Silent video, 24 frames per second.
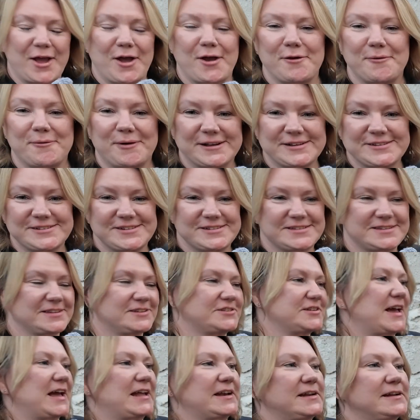who watches the
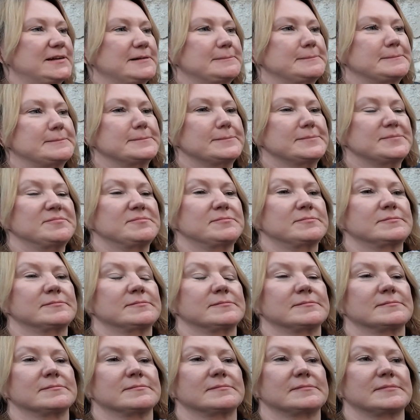channel,
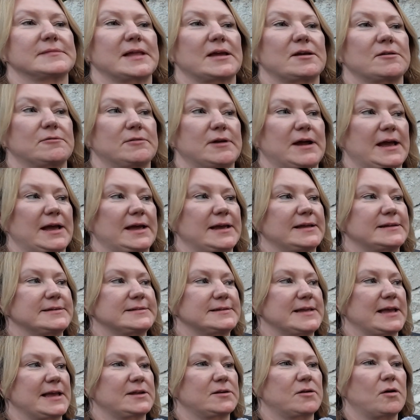rang and
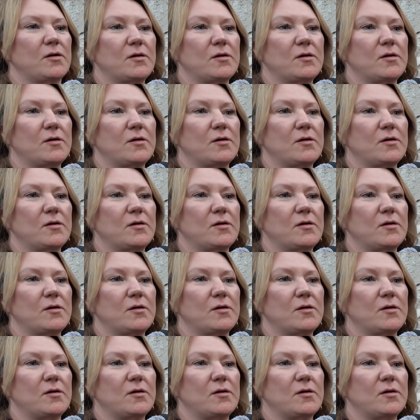said,